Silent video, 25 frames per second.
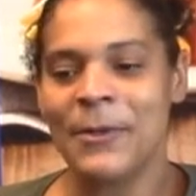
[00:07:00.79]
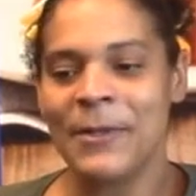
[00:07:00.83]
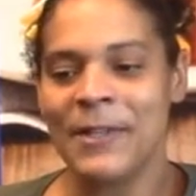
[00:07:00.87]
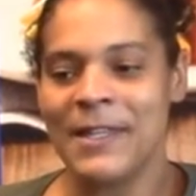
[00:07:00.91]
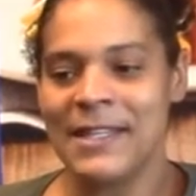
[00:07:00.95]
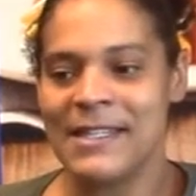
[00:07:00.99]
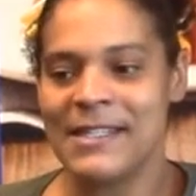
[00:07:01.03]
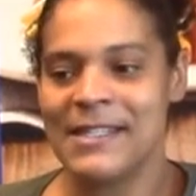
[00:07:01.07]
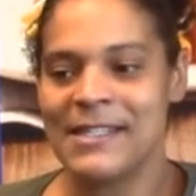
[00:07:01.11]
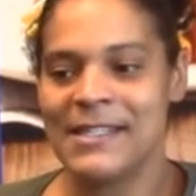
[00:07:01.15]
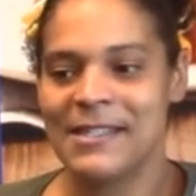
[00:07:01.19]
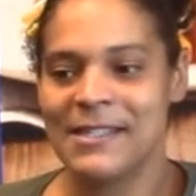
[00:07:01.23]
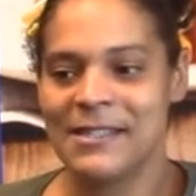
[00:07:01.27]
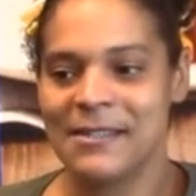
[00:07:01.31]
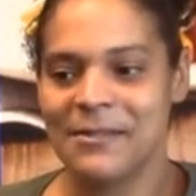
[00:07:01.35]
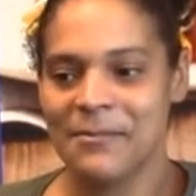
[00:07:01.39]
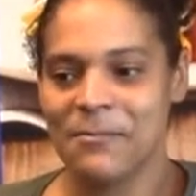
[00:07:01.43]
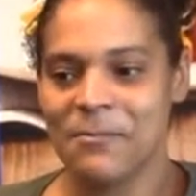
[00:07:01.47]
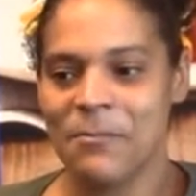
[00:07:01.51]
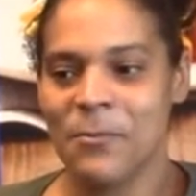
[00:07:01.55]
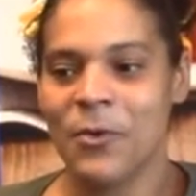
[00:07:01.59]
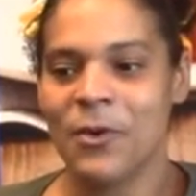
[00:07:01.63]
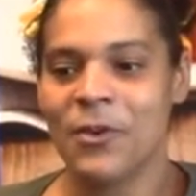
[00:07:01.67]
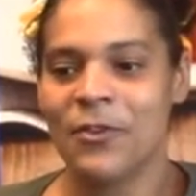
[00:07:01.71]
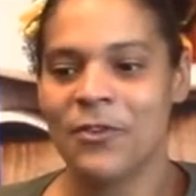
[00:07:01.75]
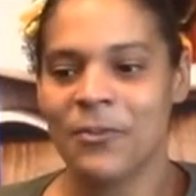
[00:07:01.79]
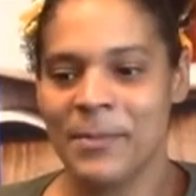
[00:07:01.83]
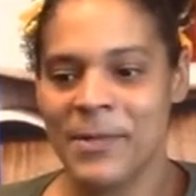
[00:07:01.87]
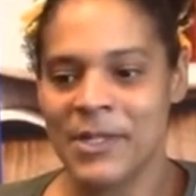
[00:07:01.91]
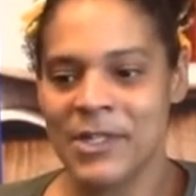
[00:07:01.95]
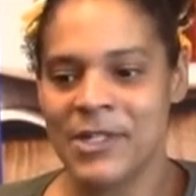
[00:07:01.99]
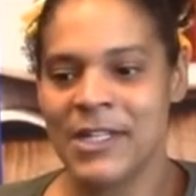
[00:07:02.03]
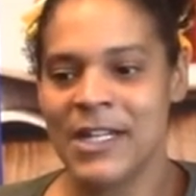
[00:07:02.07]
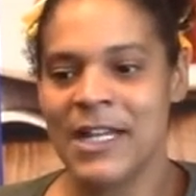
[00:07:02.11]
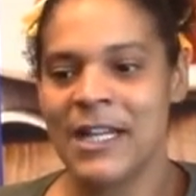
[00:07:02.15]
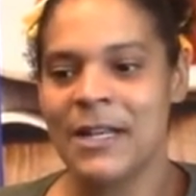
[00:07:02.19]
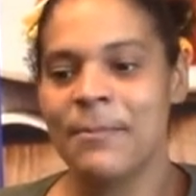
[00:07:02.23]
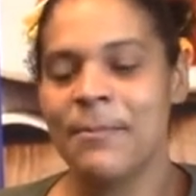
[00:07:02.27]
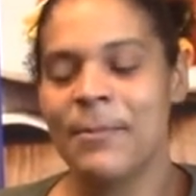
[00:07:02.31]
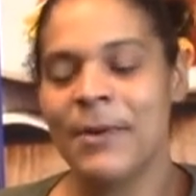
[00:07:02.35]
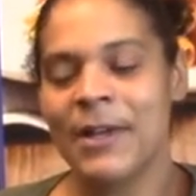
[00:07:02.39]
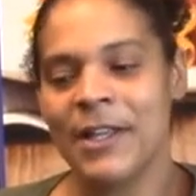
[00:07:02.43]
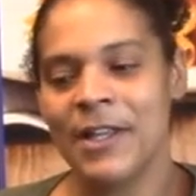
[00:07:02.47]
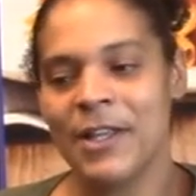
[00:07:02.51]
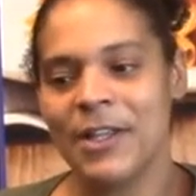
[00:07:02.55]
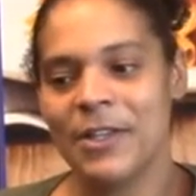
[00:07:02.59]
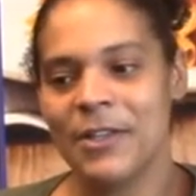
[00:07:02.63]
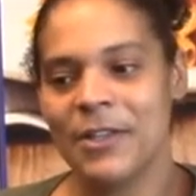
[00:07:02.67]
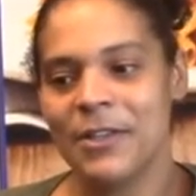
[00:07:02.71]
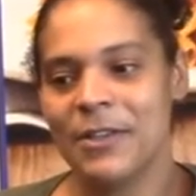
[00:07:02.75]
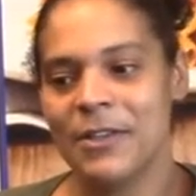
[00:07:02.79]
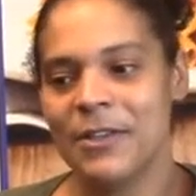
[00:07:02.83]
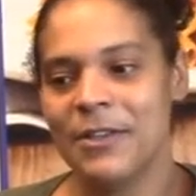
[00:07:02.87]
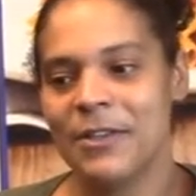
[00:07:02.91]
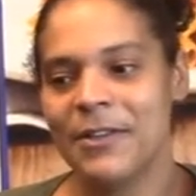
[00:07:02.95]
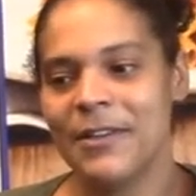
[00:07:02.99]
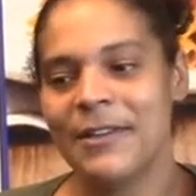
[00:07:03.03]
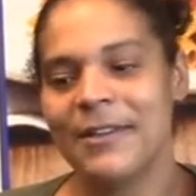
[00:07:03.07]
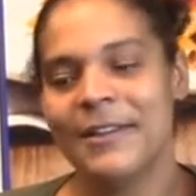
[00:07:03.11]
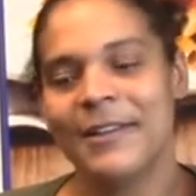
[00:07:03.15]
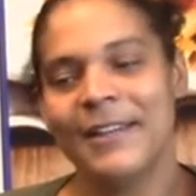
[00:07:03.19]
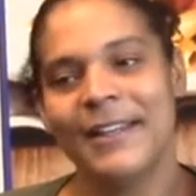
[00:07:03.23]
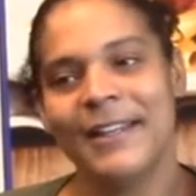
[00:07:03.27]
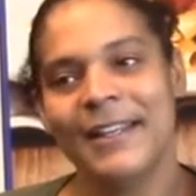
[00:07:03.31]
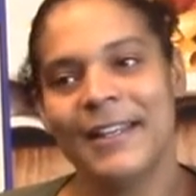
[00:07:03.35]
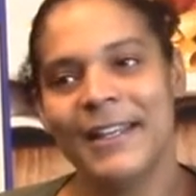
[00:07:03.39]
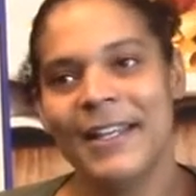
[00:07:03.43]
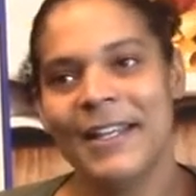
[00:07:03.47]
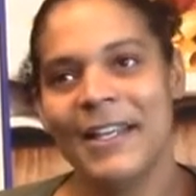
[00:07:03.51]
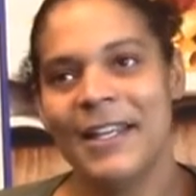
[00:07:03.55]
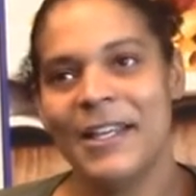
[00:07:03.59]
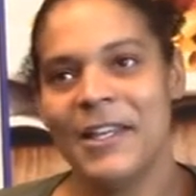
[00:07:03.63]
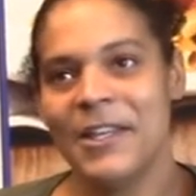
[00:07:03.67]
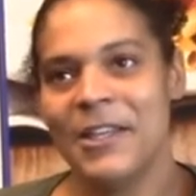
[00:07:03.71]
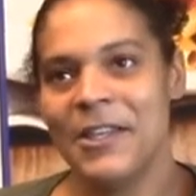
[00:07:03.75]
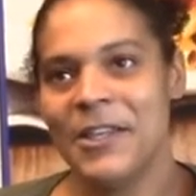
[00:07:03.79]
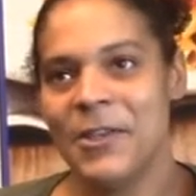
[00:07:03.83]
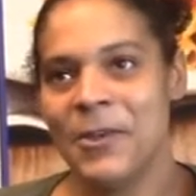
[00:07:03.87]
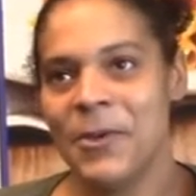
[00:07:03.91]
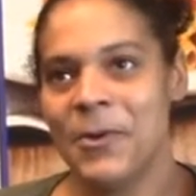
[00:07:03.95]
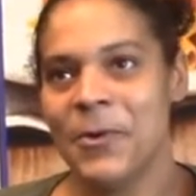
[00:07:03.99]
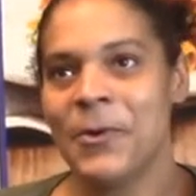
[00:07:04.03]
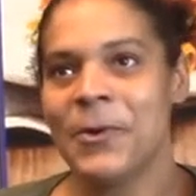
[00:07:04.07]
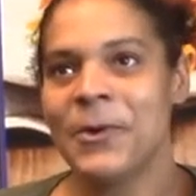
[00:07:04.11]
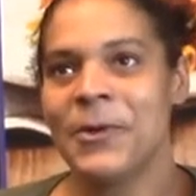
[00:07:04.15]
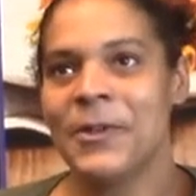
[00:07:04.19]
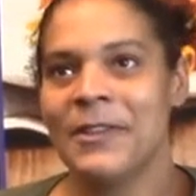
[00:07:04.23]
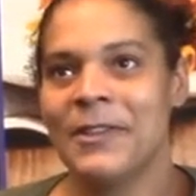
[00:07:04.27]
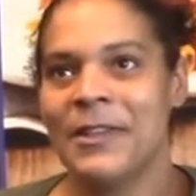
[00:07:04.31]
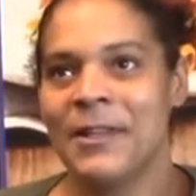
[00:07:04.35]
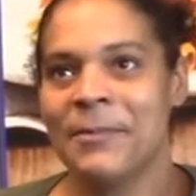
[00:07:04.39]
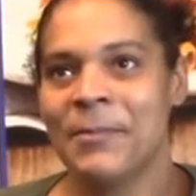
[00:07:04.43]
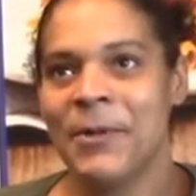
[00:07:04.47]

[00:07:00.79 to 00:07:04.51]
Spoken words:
It's more of a machine, but the